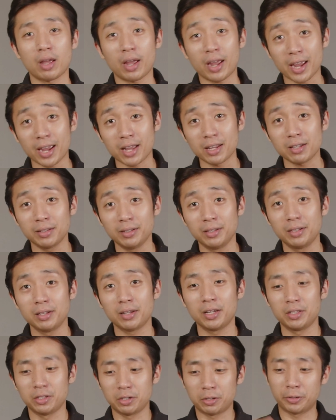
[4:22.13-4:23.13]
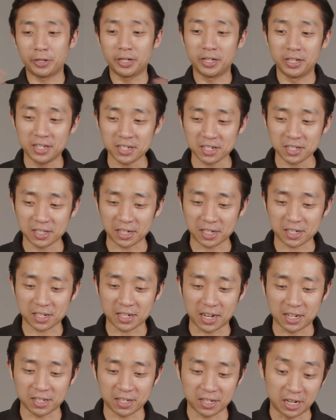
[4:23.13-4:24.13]
And in a realistic
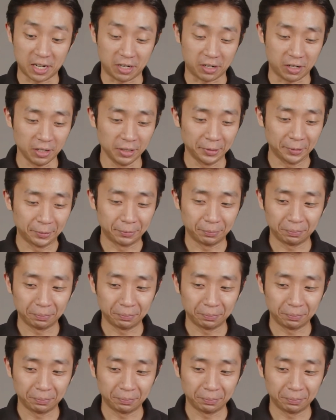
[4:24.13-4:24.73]
sense here,